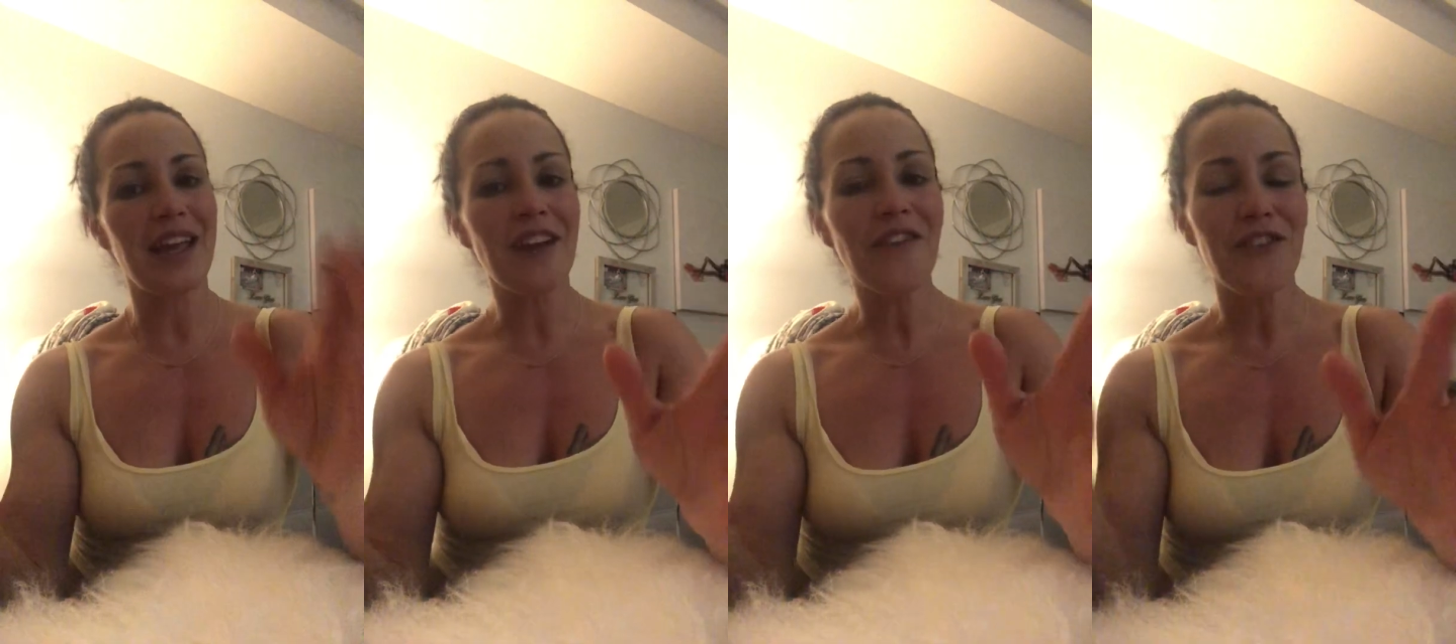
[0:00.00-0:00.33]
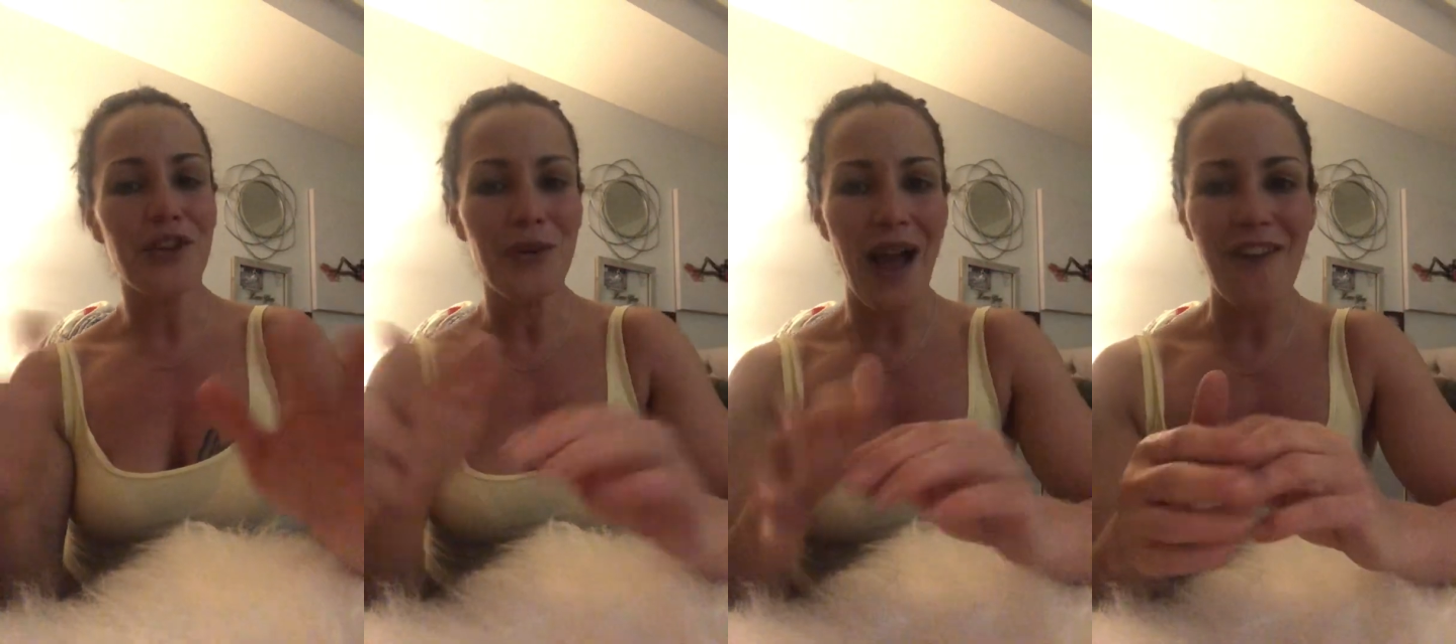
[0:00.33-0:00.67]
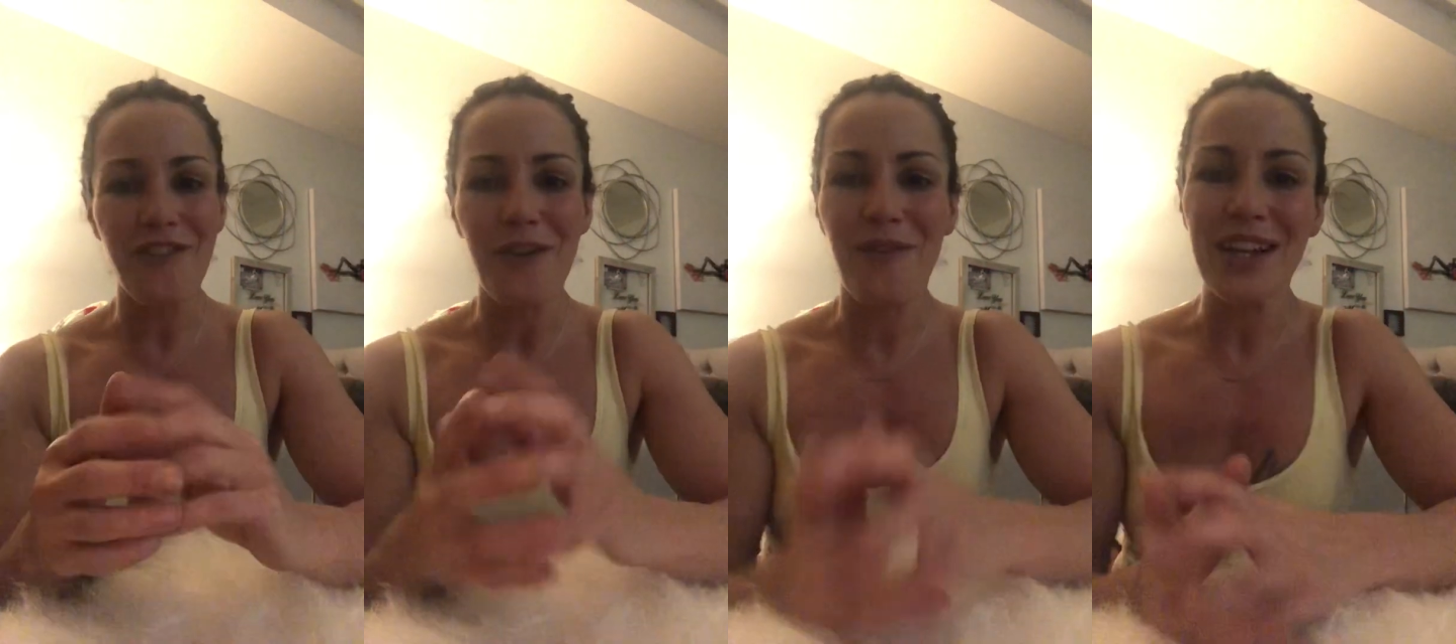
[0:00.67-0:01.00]
if you
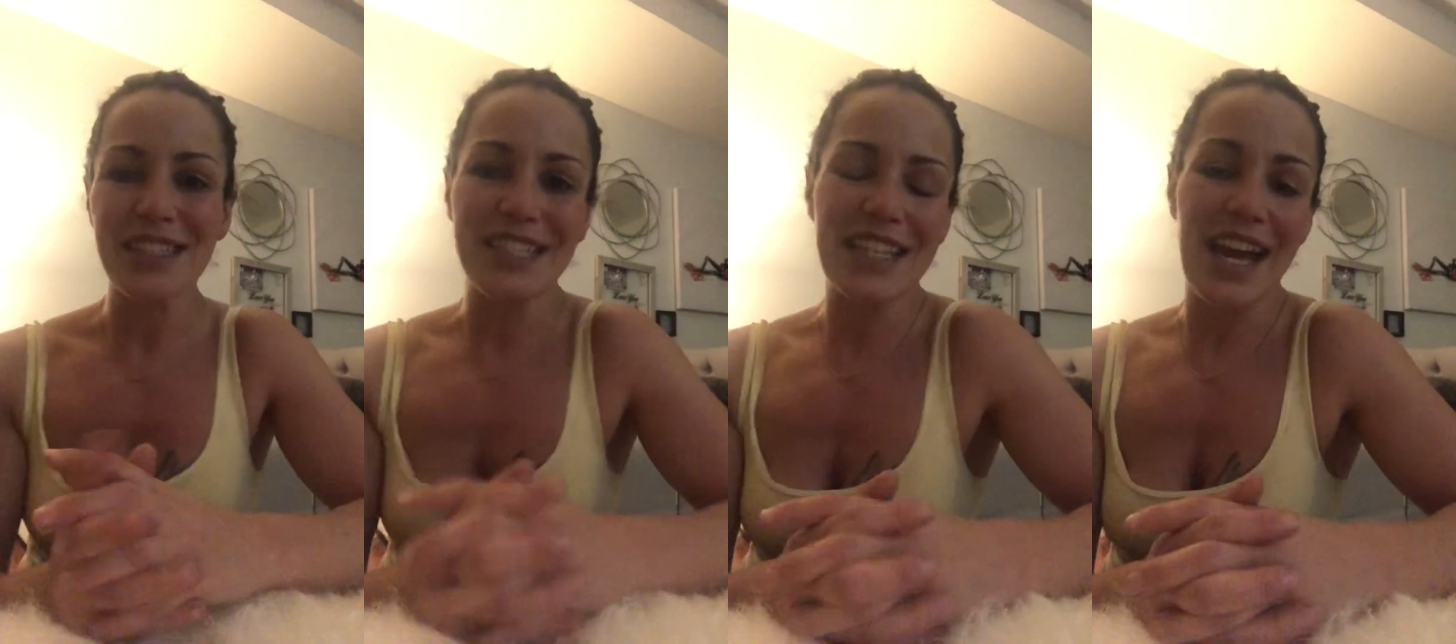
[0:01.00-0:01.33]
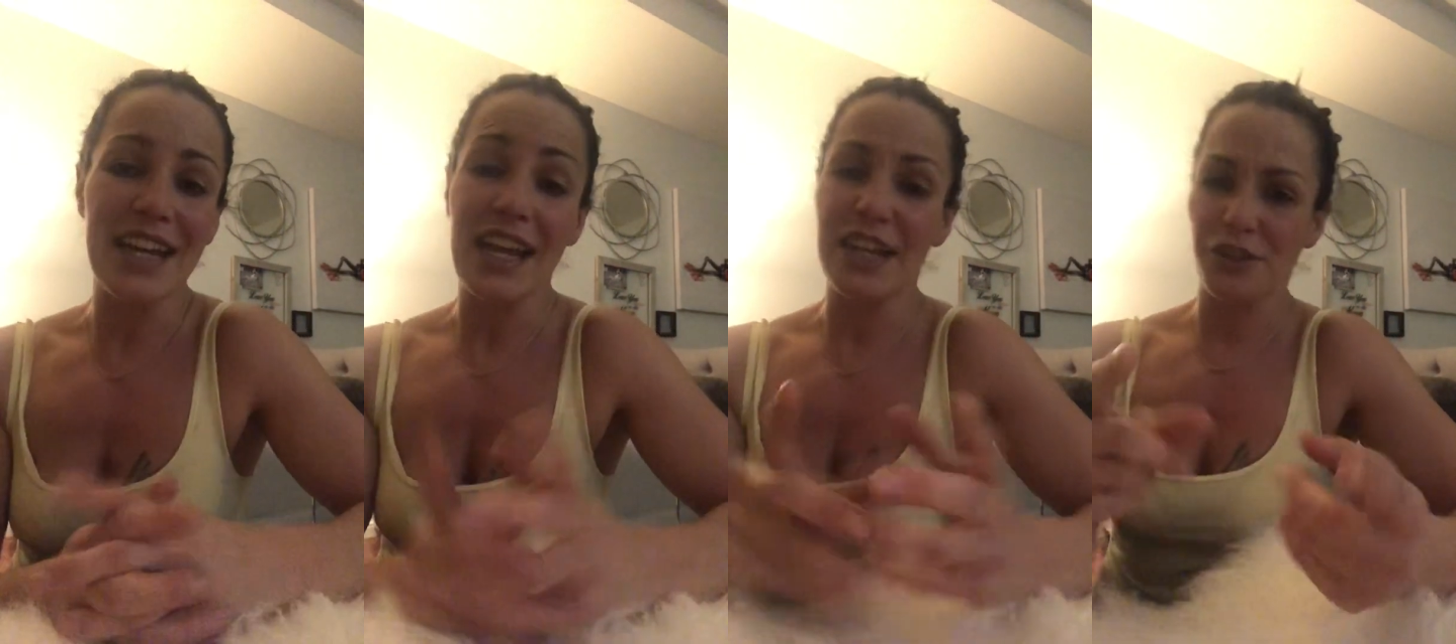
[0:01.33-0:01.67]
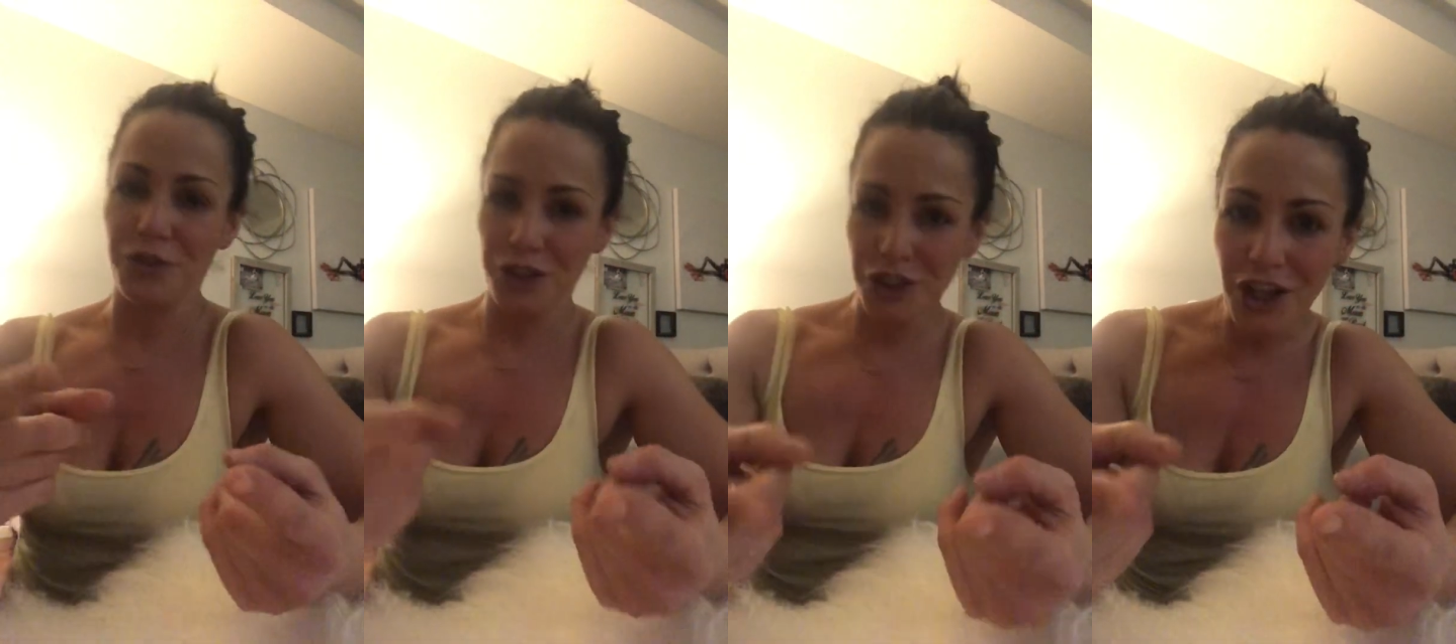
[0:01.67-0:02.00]
ever want to get, and
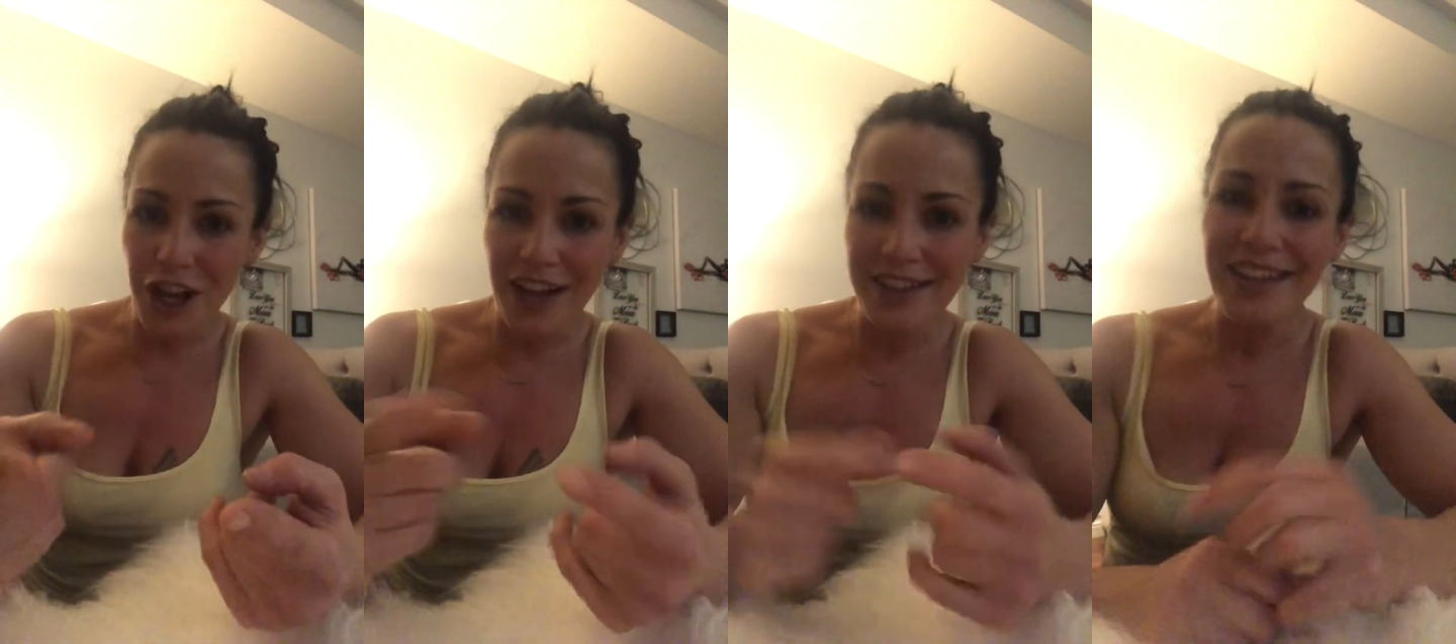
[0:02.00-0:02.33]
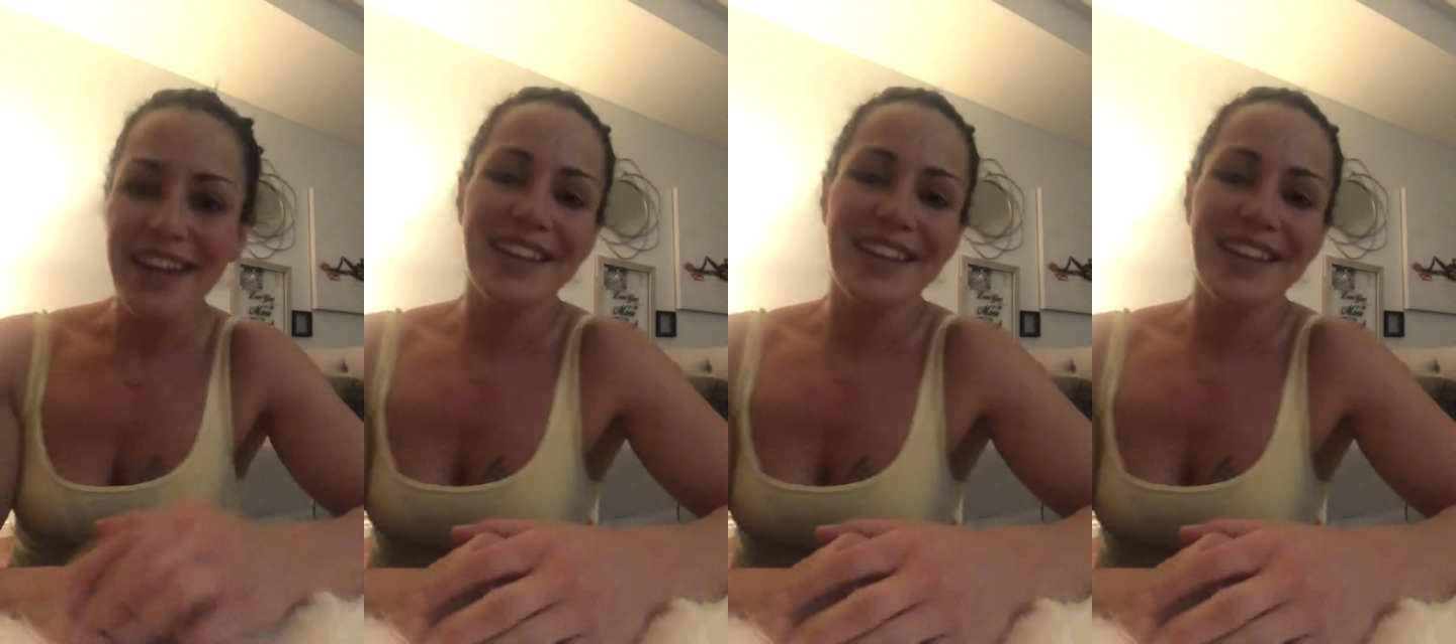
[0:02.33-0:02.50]
you should,